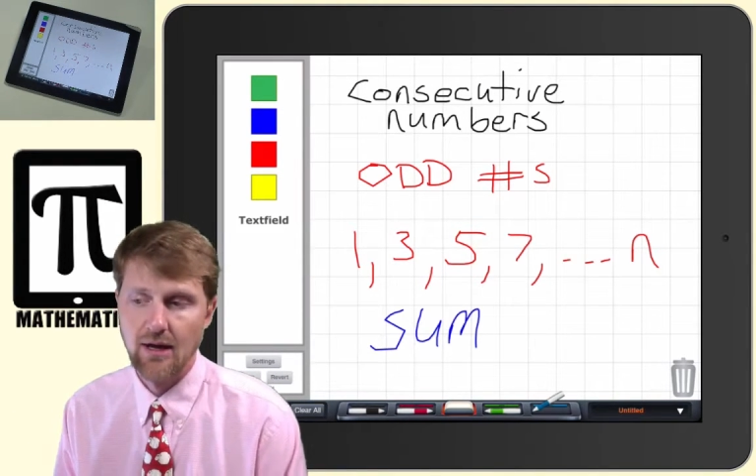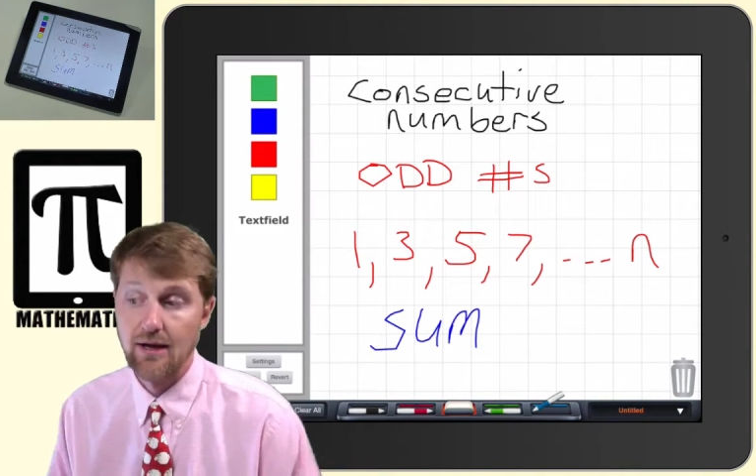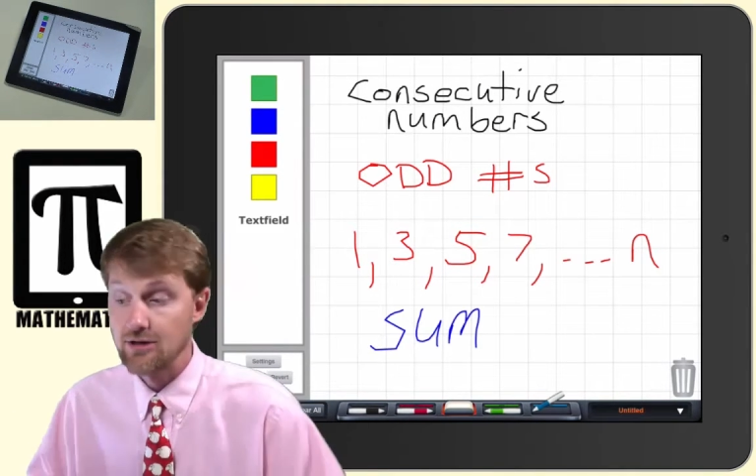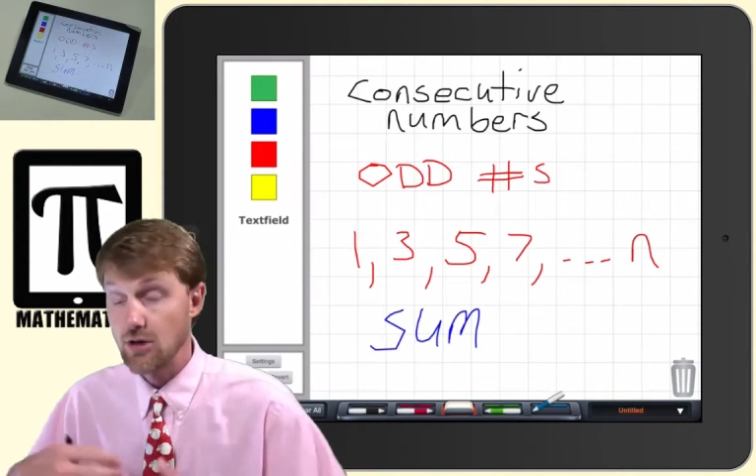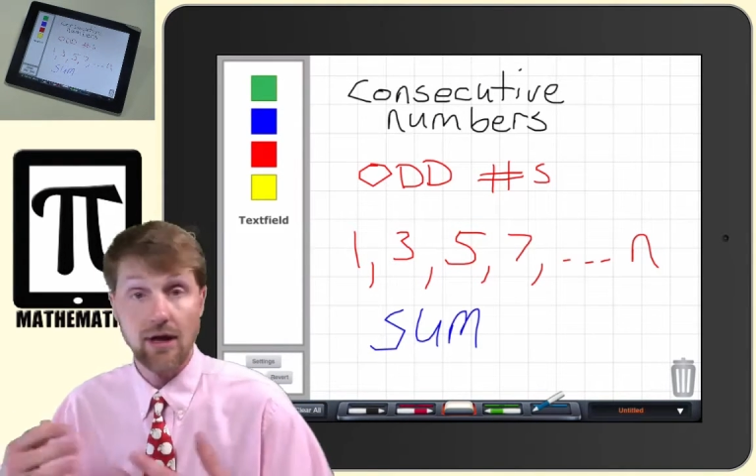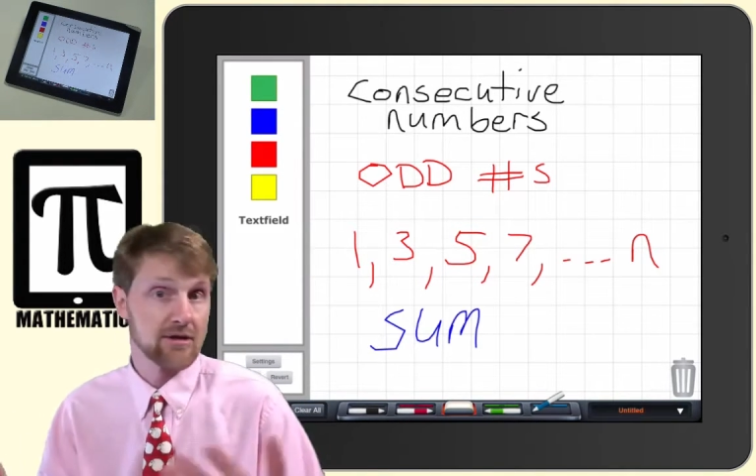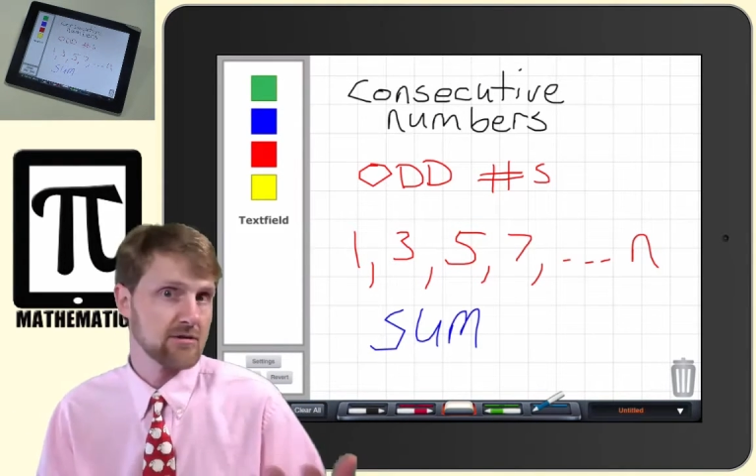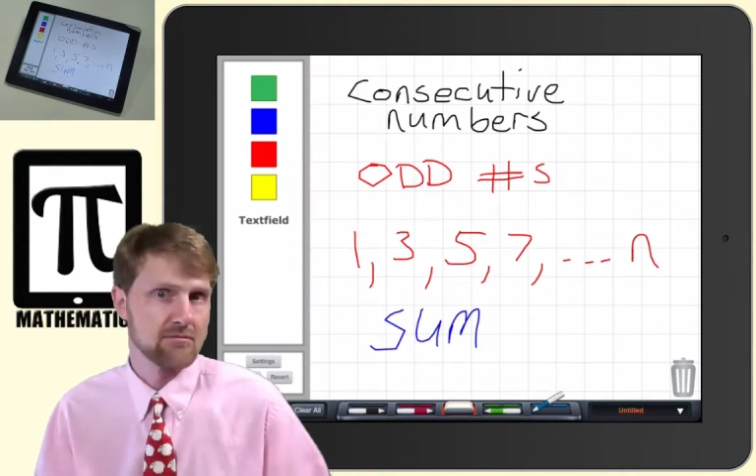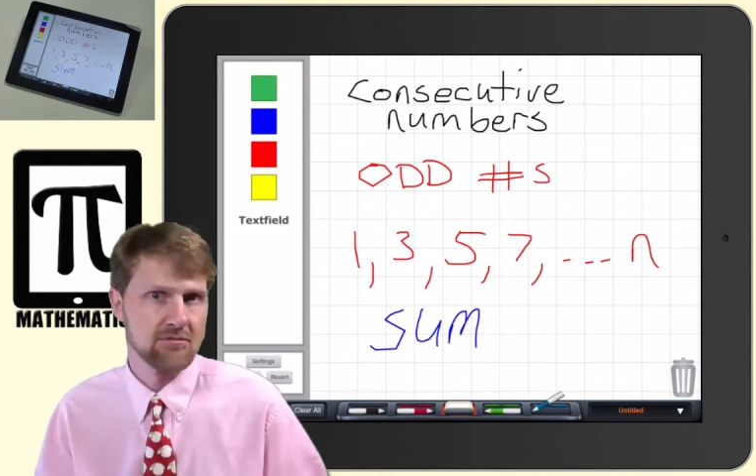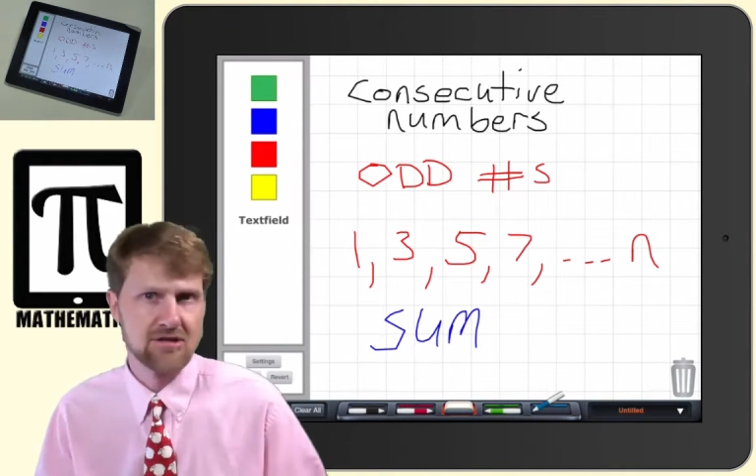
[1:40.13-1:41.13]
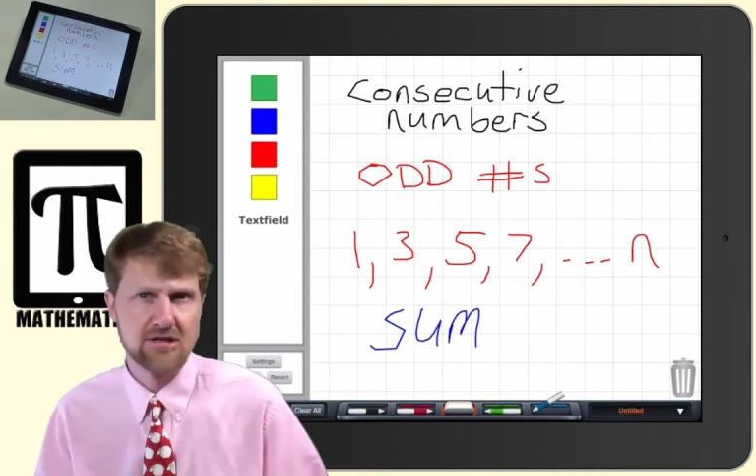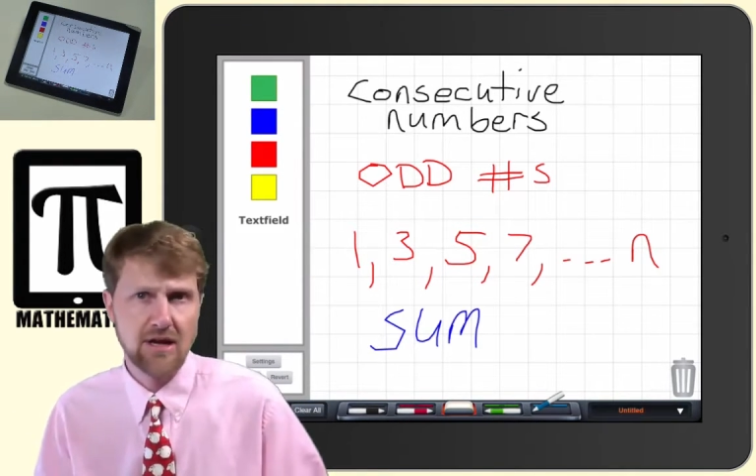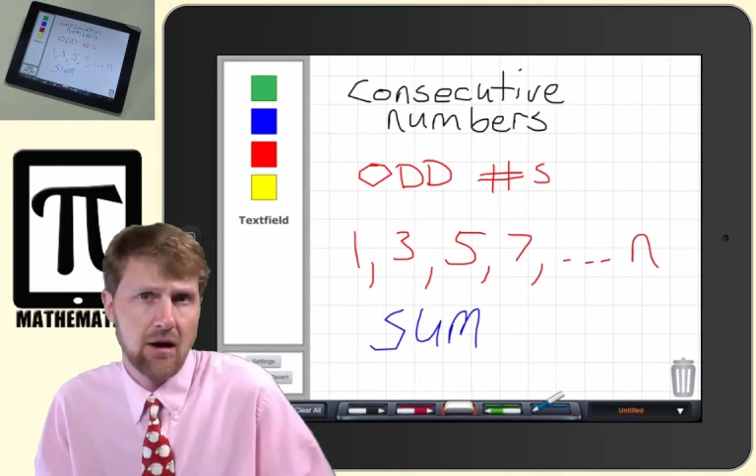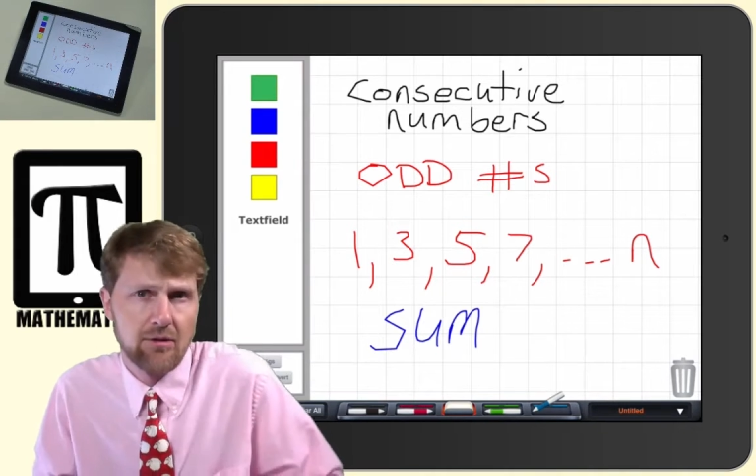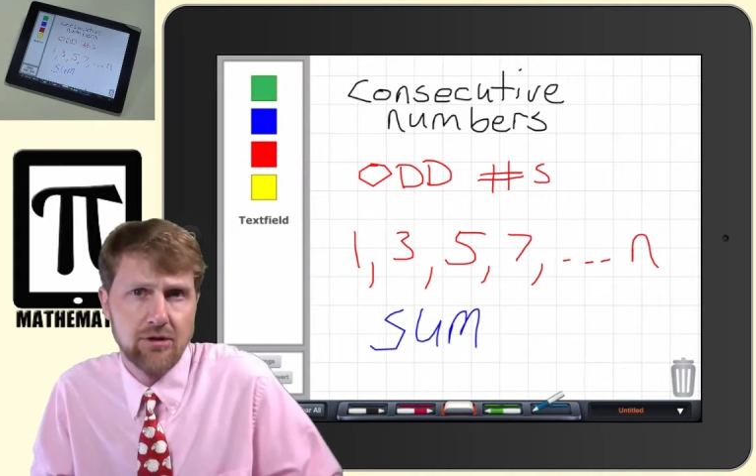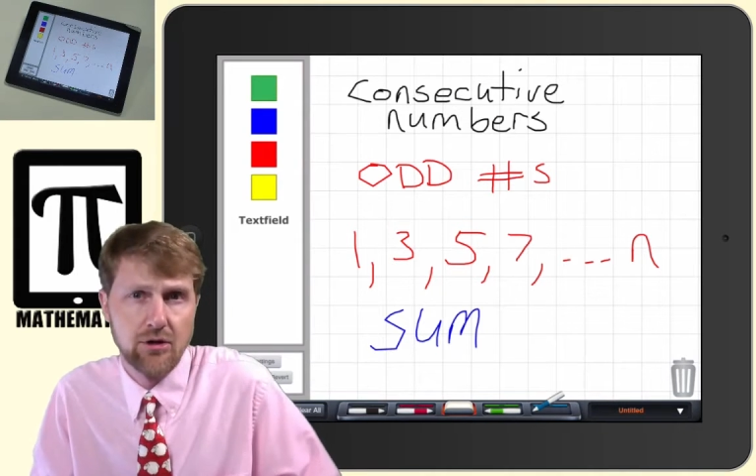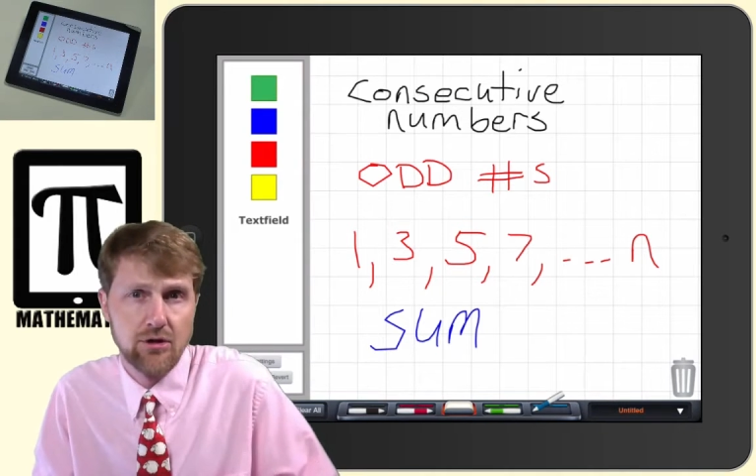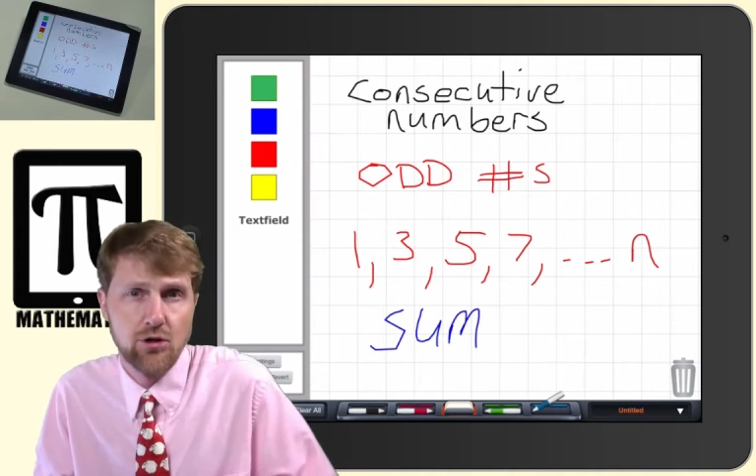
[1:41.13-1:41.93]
And so this is how we do it.